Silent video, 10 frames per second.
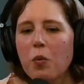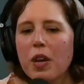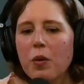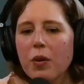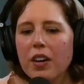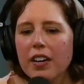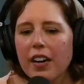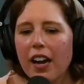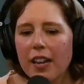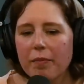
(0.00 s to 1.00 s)
We were
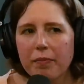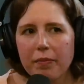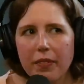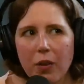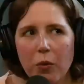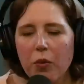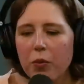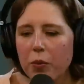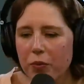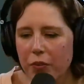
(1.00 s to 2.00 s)
um
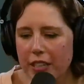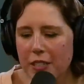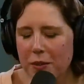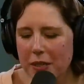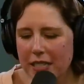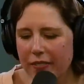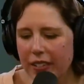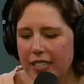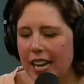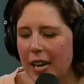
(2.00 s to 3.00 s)
well, this
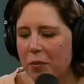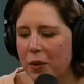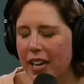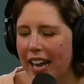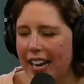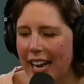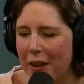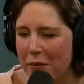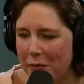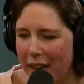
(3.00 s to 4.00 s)
specific time we had
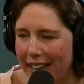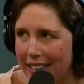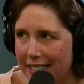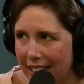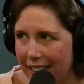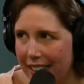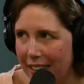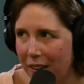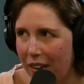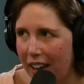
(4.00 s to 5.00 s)
Aimee Mann and Ted
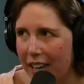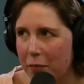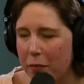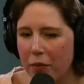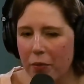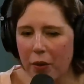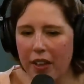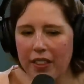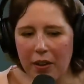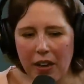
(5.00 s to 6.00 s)
Leo on. Uh,
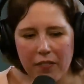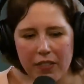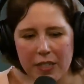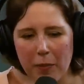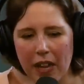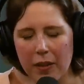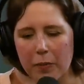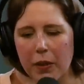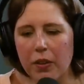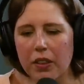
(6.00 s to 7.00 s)
where they have this band, The
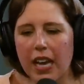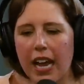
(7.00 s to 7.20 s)
Both,